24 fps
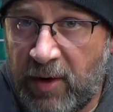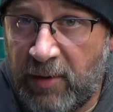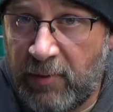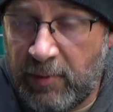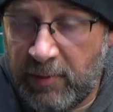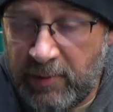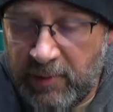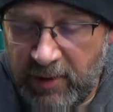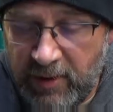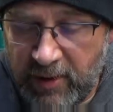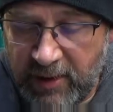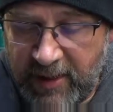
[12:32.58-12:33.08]
what
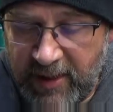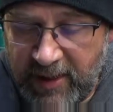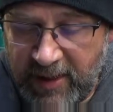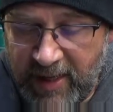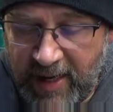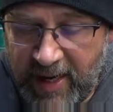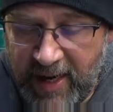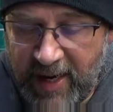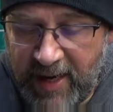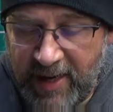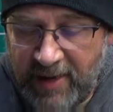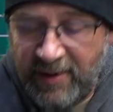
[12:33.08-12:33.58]
we're looking
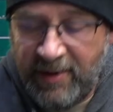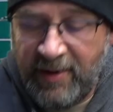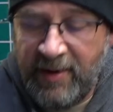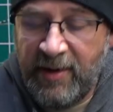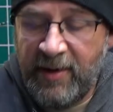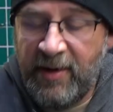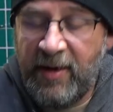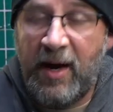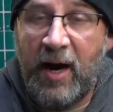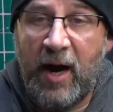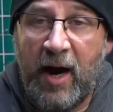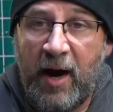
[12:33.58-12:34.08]
at
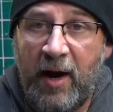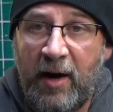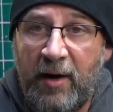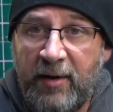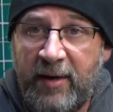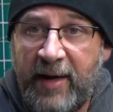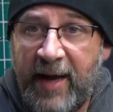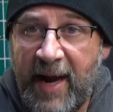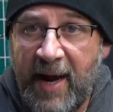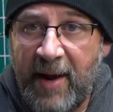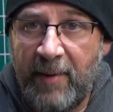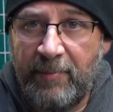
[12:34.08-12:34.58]
are
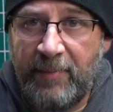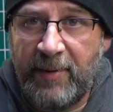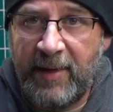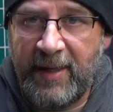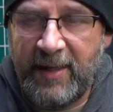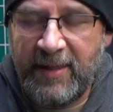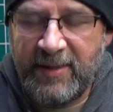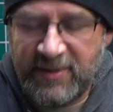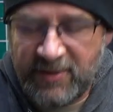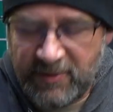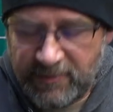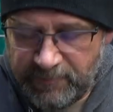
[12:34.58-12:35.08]

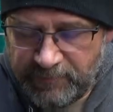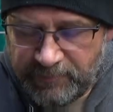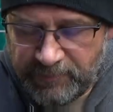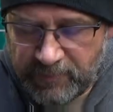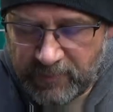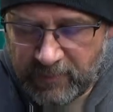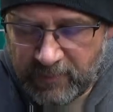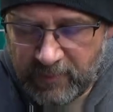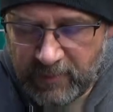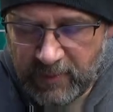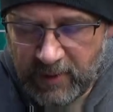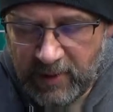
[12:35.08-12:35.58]
campaigns.
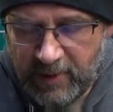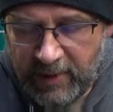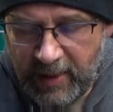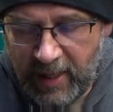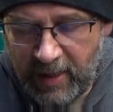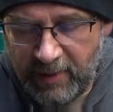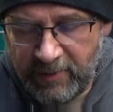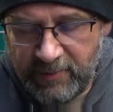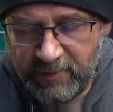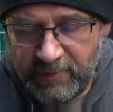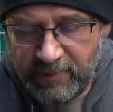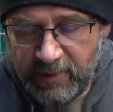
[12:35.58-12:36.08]

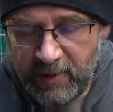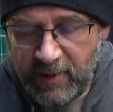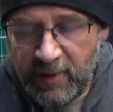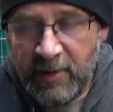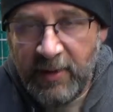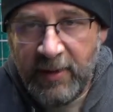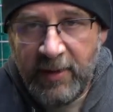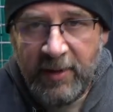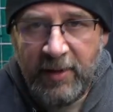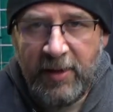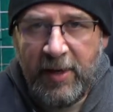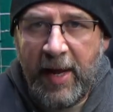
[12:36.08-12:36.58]
Now,
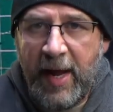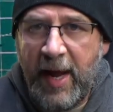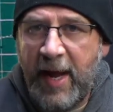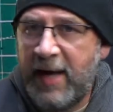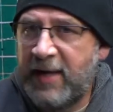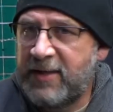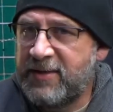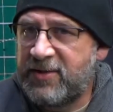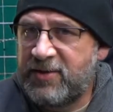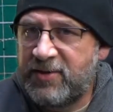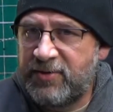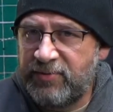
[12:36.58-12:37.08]
he
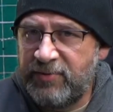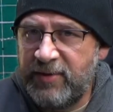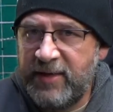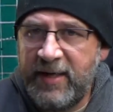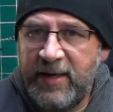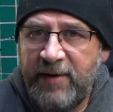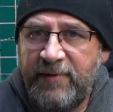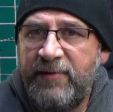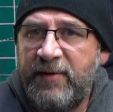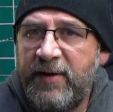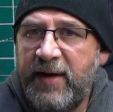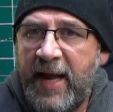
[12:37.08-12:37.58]
has 3
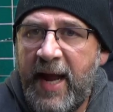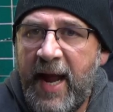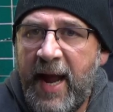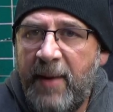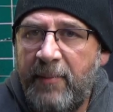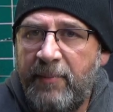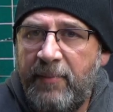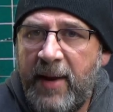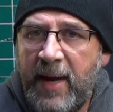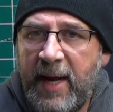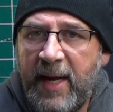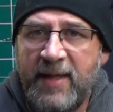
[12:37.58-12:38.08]
different
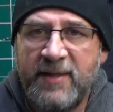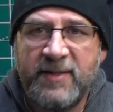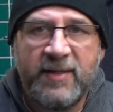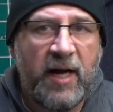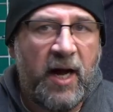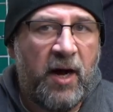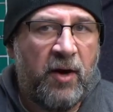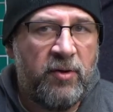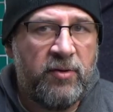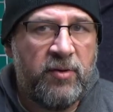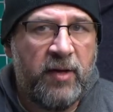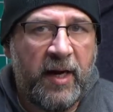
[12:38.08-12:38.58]
campaigns
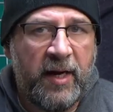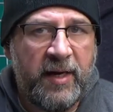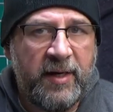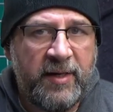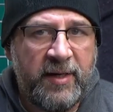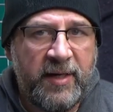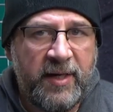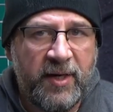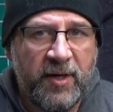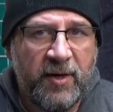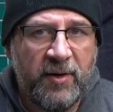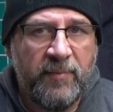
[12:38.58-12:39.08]
outlined
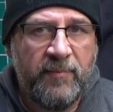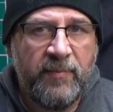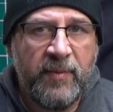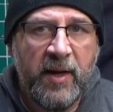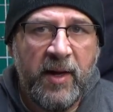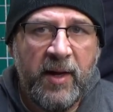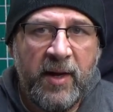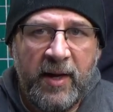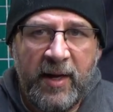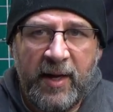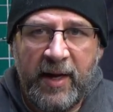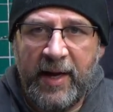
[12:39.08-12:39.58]
here.
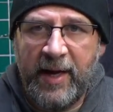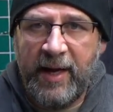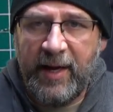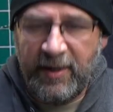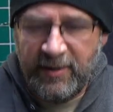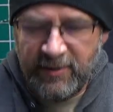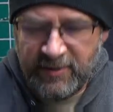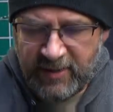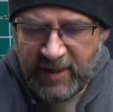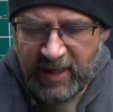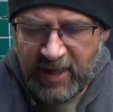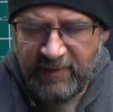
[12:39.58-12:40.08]
And
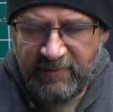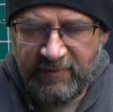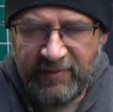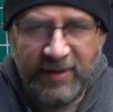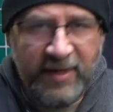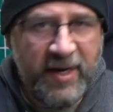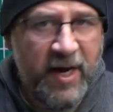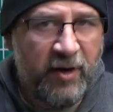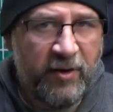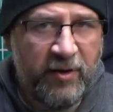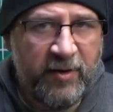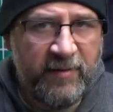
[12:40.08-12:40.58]
there's kind of a
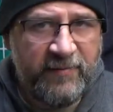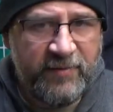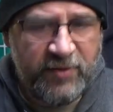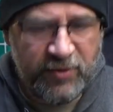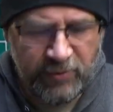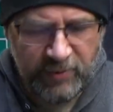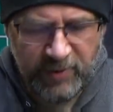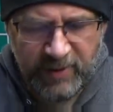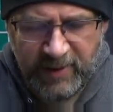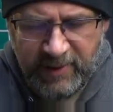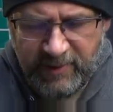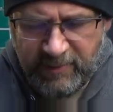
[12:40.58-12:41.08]
narrative
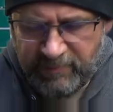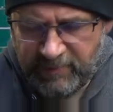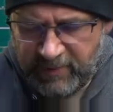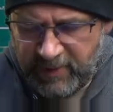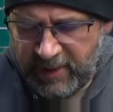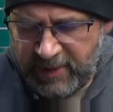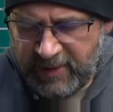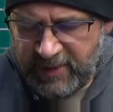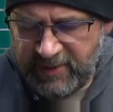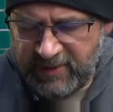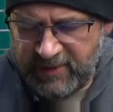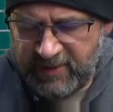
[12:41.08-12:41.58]
tree
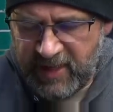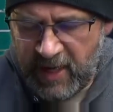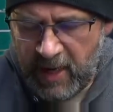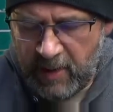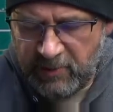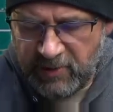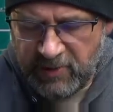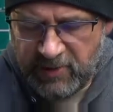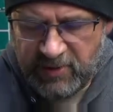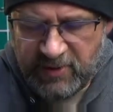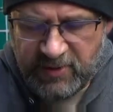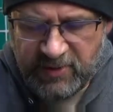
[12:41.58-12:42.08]
that he
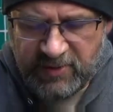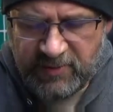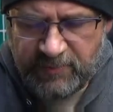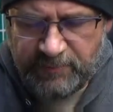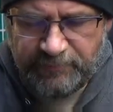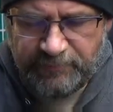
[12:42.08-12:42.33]
establishes